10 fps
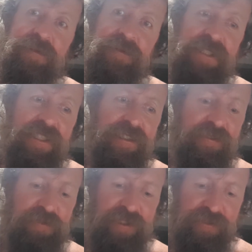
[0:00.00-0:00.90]

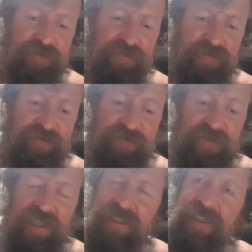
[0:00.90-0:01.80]
So, well,
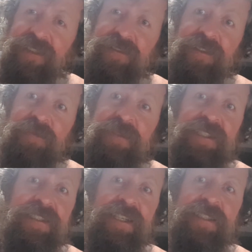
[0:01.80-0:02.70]
fucking hell, I'm
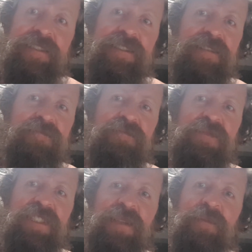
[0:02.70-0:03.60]
just going to
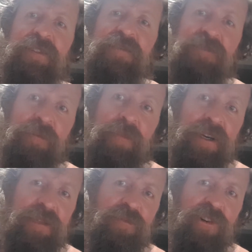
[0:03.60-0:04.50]
jump through a
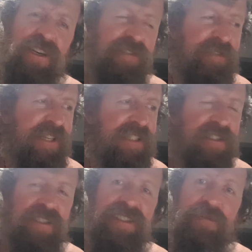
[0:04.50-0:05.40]
barbed wire
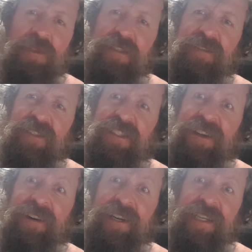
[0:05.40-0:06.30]
fence in the middle of the
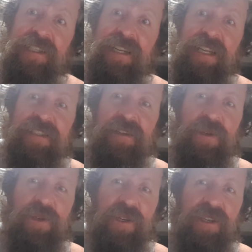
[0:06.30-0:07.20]
night and
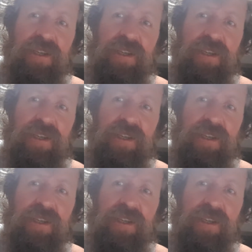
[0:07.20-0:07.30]
do it.